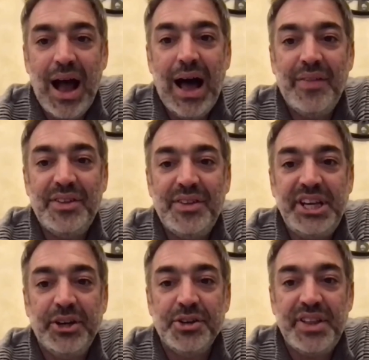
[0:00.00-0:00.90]

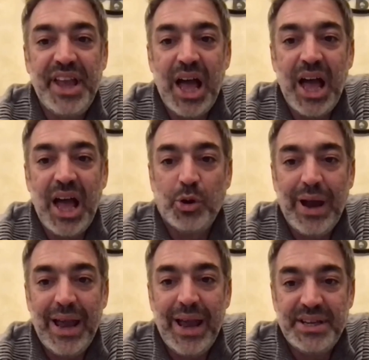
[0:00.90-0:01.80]
tiers and the upgrades
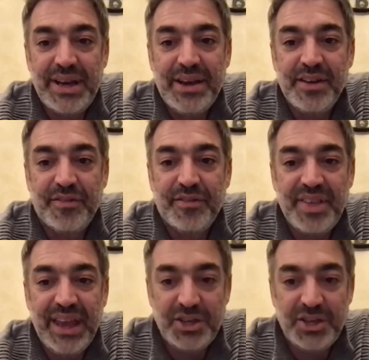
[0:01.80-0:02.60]
and different things.